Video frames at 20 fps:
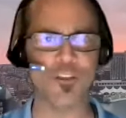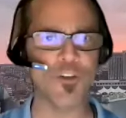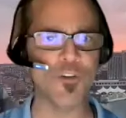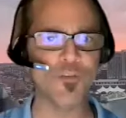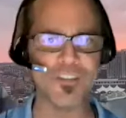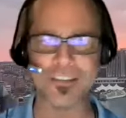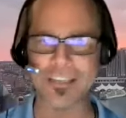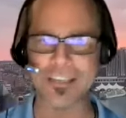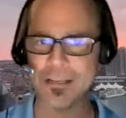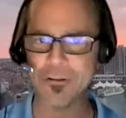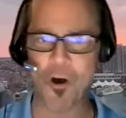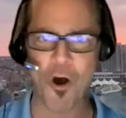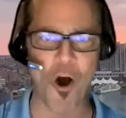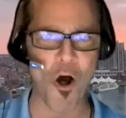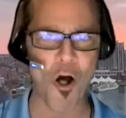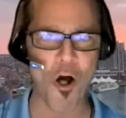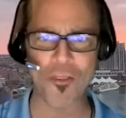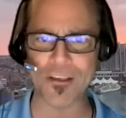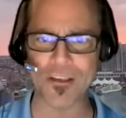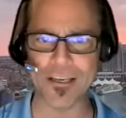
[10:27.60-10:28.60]
you've seen
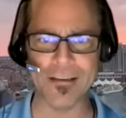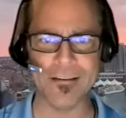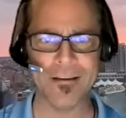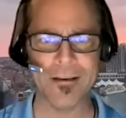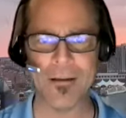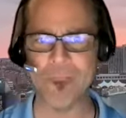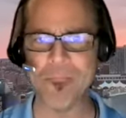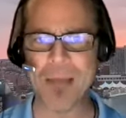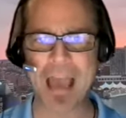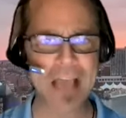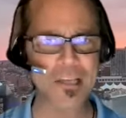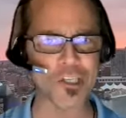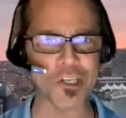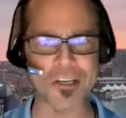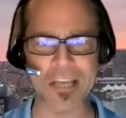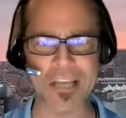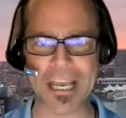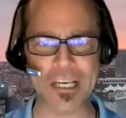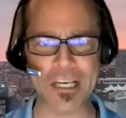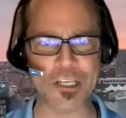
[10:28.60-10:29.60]
all the
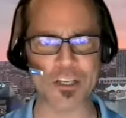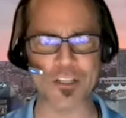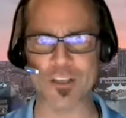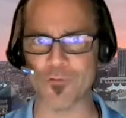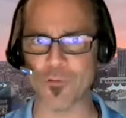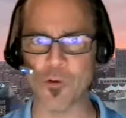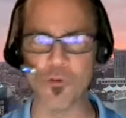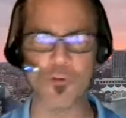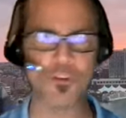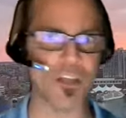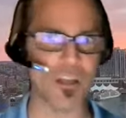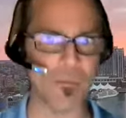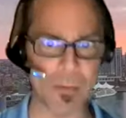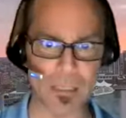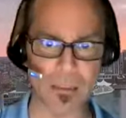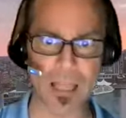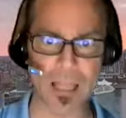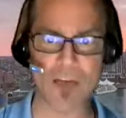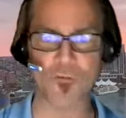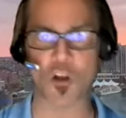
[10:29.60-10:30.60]
machinations of who's going to be
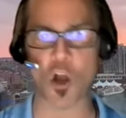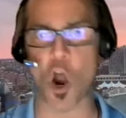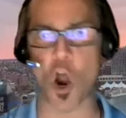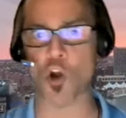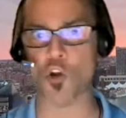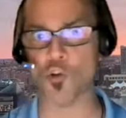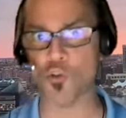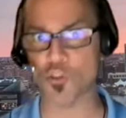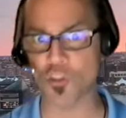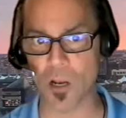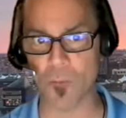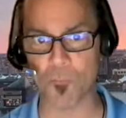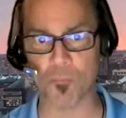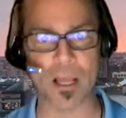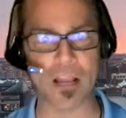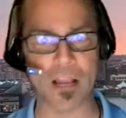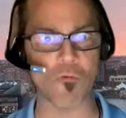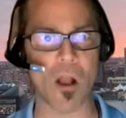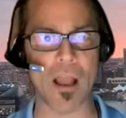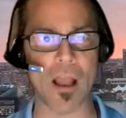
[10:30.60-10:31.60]
left guard, who's going to
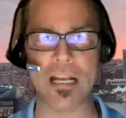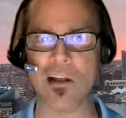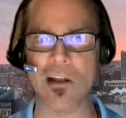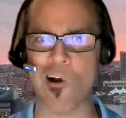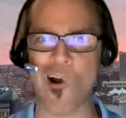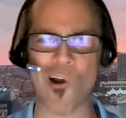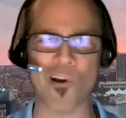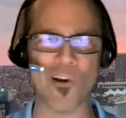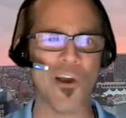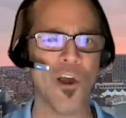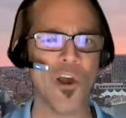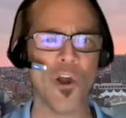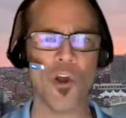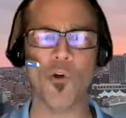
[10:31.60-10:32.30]
play right guard,